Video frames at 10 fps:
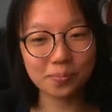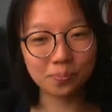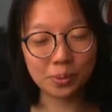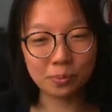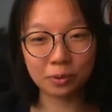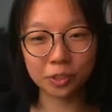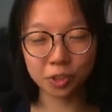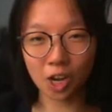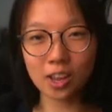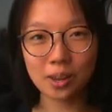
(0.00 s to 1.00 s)
people were
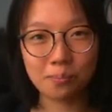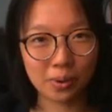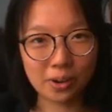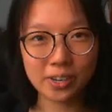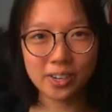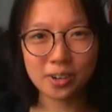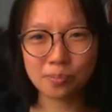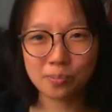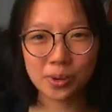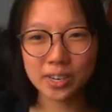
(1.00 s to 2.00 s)
shot and buried here
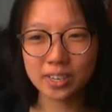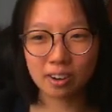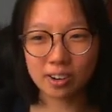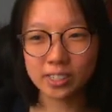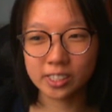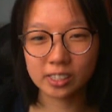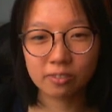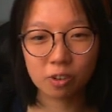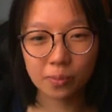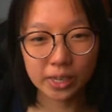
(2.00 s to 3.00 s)
and put in an artistic
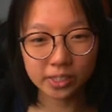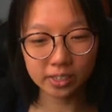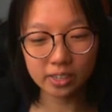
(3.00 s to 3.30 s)
formation.